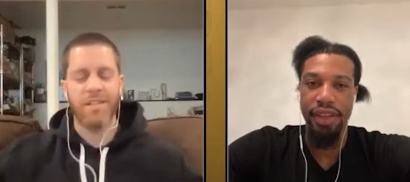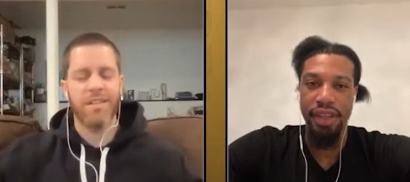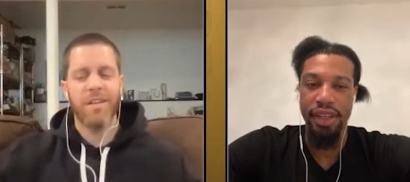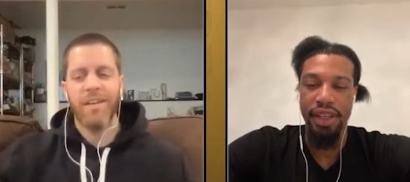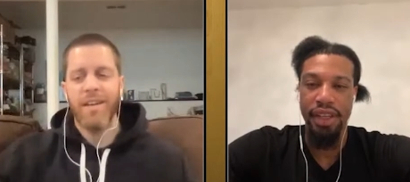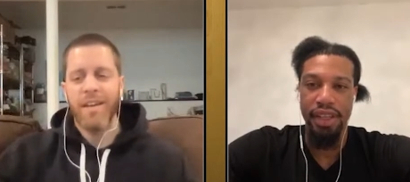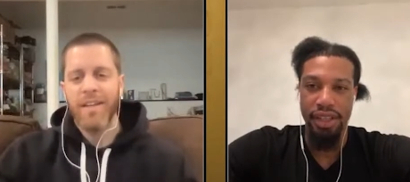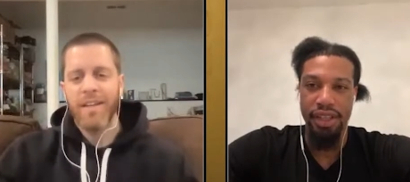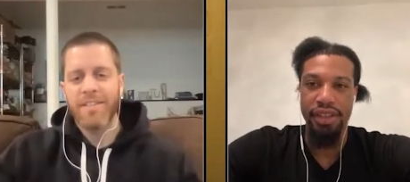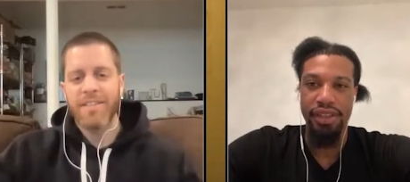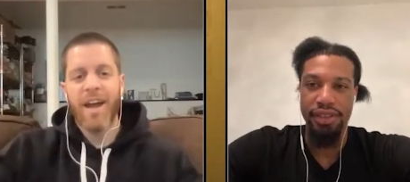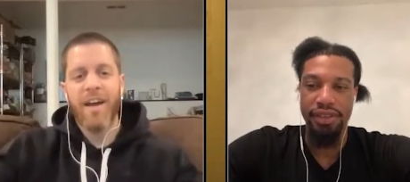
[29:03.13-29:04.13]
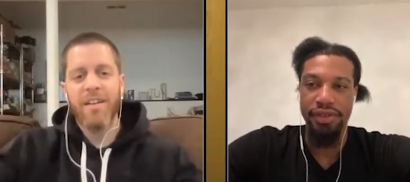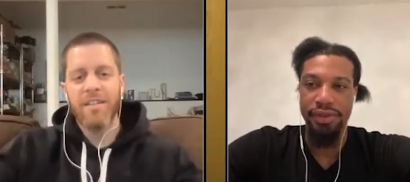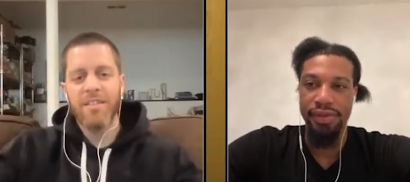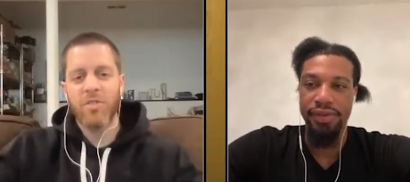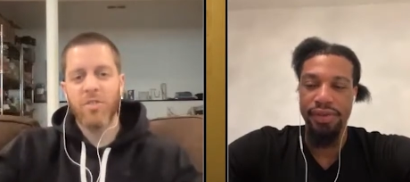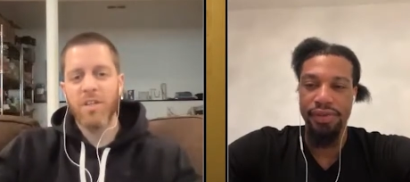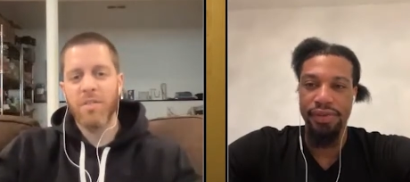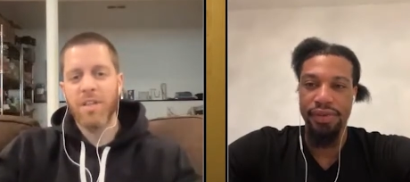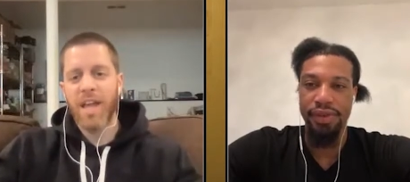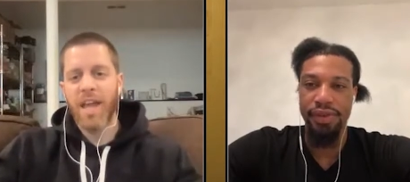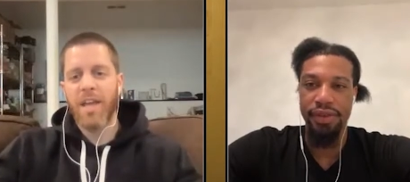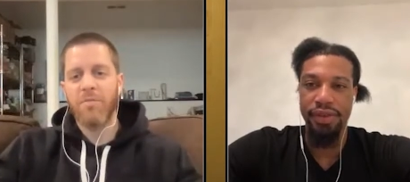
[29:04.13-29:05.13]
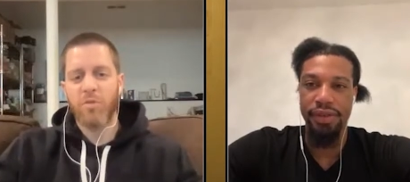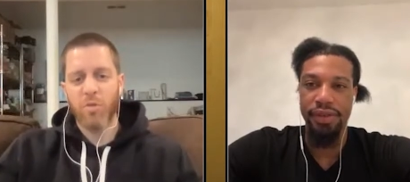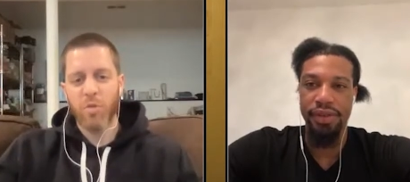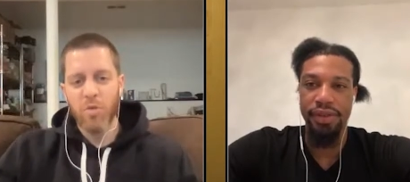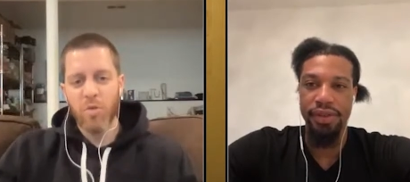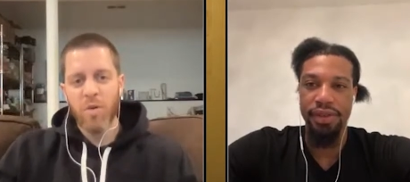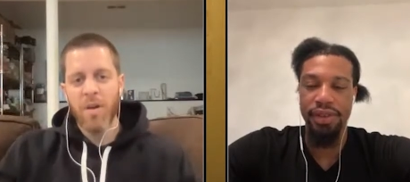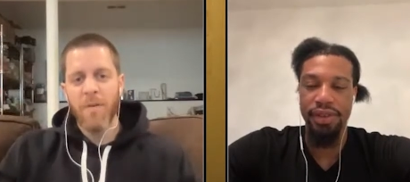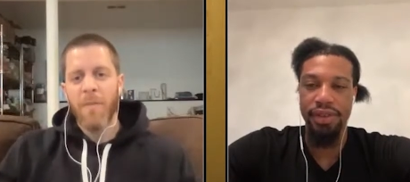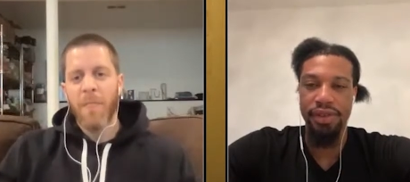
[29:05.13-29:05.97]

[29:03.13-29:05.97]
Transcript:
Speaker 1: the the childhood dream and came true.